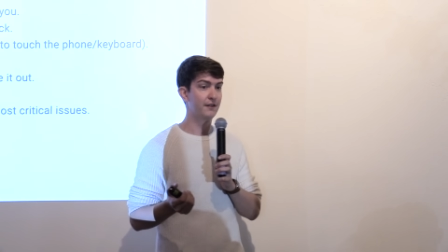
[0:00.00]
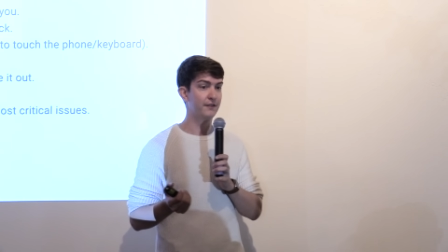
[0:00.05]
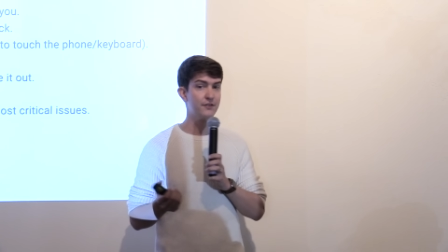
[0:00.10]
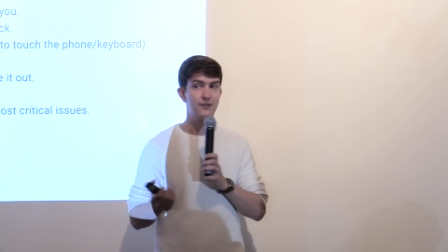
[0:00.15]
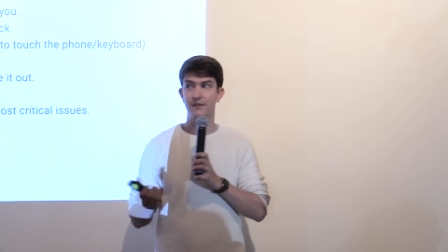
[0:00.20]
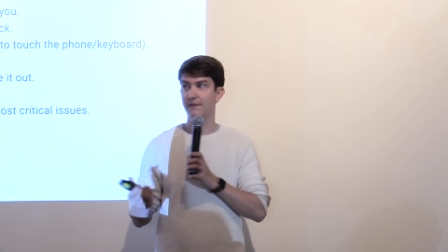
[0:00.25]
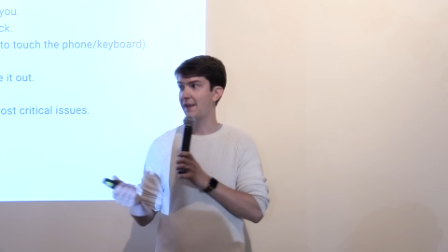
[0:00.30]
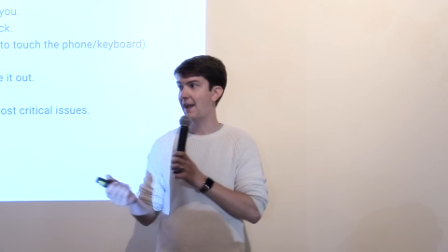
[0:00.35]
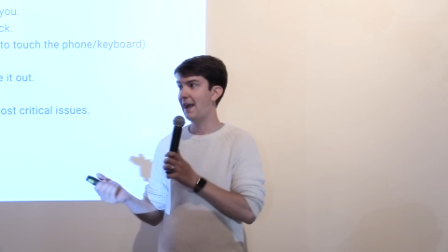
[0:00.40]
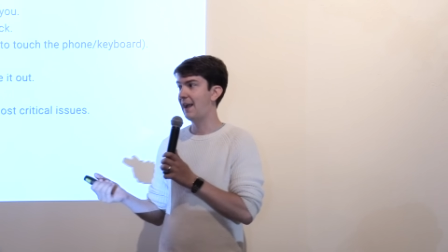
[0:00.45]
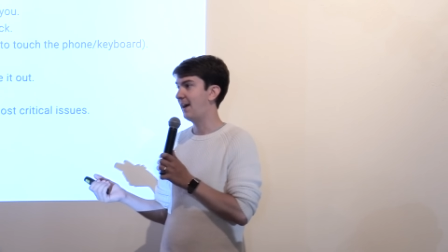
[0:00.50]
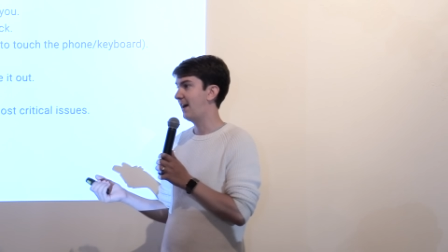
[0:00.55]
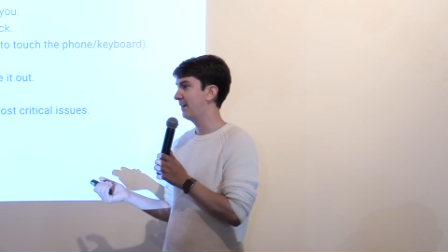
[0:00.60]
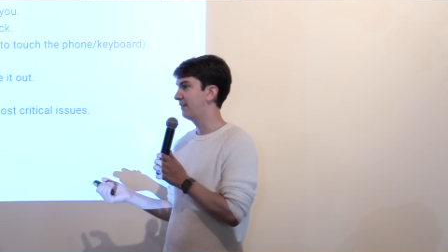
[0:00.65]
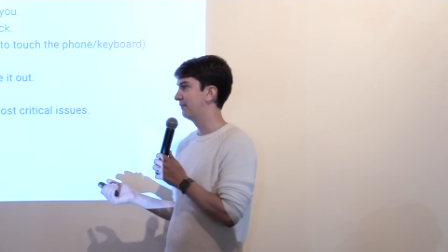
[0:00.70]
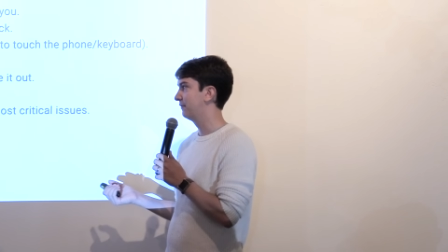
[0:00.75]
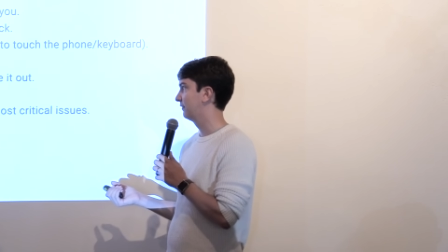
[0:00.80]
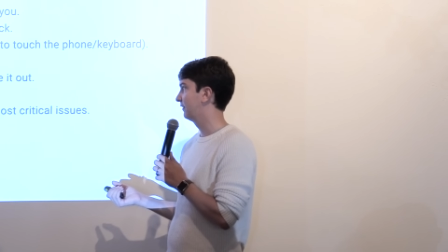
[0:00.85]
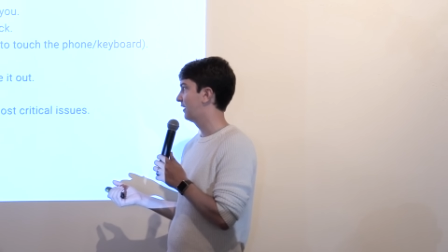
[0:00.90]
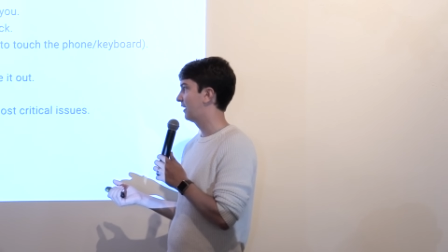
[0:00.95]
it turned out I
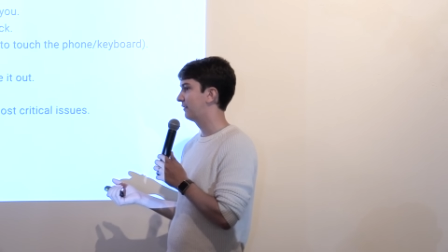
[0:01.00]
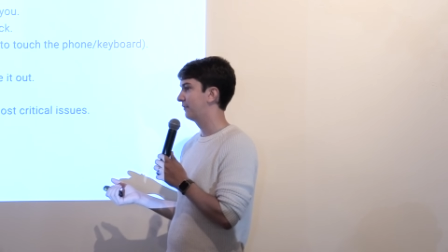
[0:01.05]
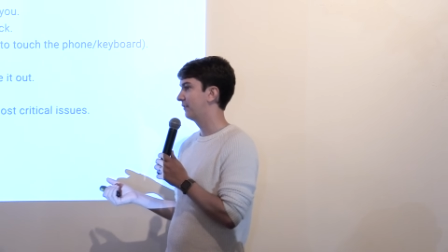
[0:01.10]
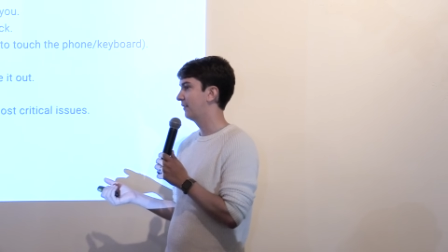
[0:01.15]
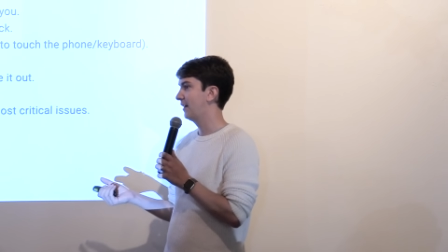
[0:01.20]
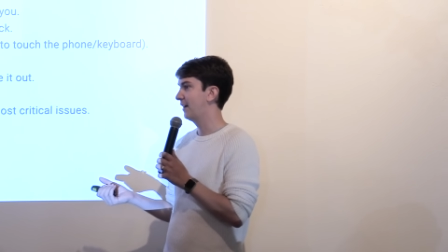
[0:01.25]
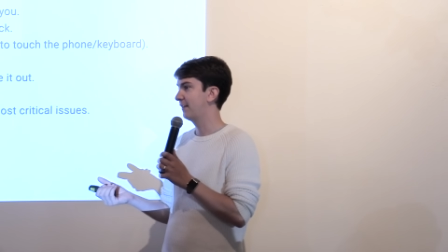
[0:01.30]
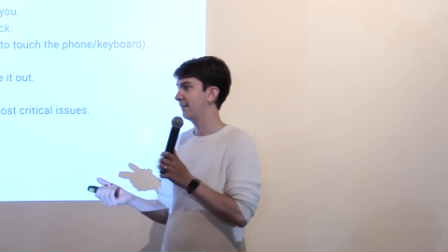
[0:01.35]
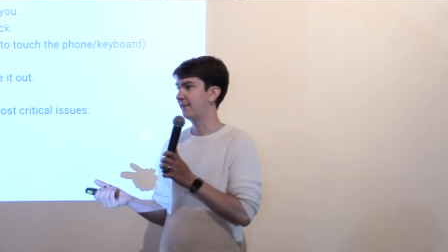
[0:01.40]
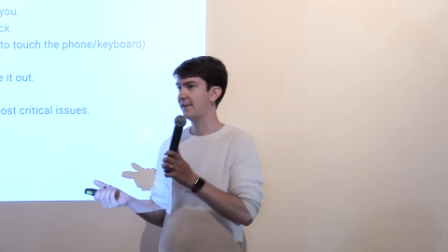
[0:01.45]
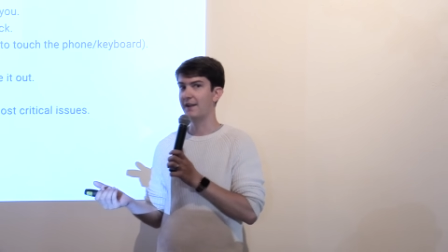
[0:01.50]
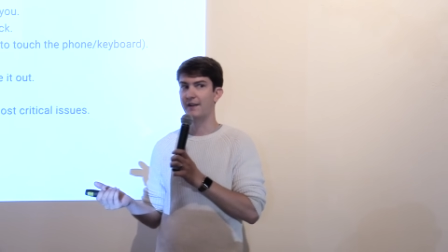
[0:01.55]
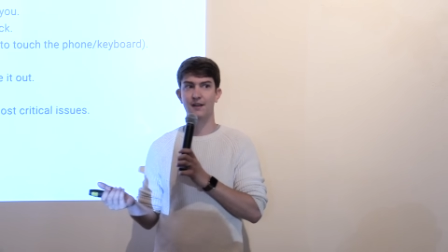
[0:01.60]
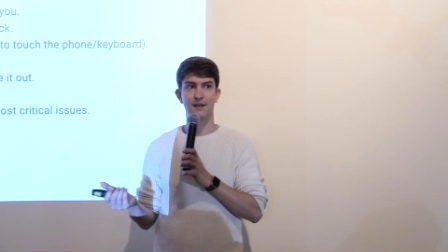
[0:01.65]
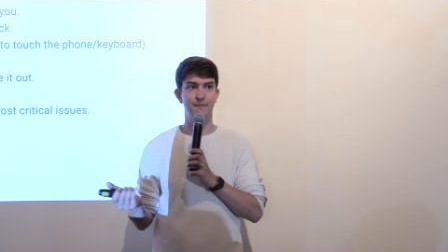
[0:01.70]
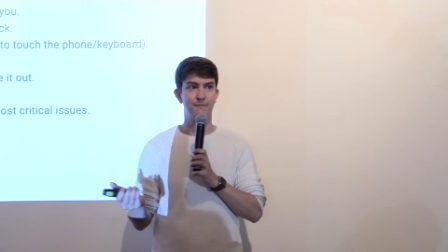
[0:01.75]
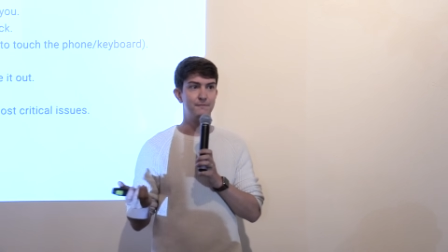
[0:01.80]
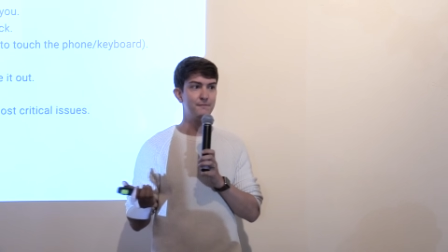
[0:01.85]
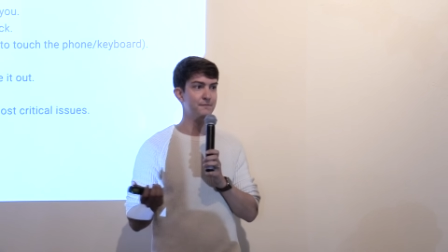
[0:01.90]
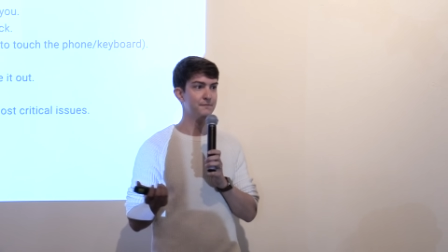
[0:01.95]
don't know how to sign
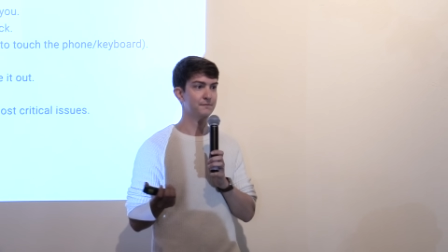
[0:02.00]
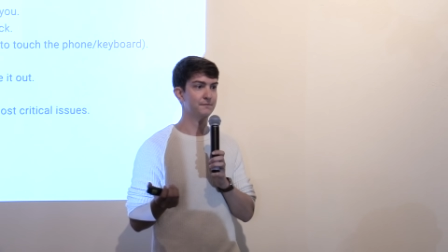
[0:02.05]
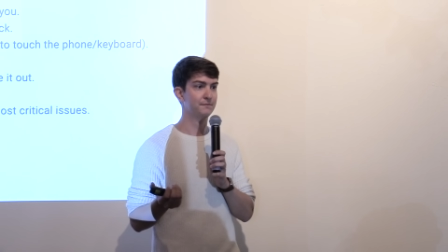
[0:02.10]
up.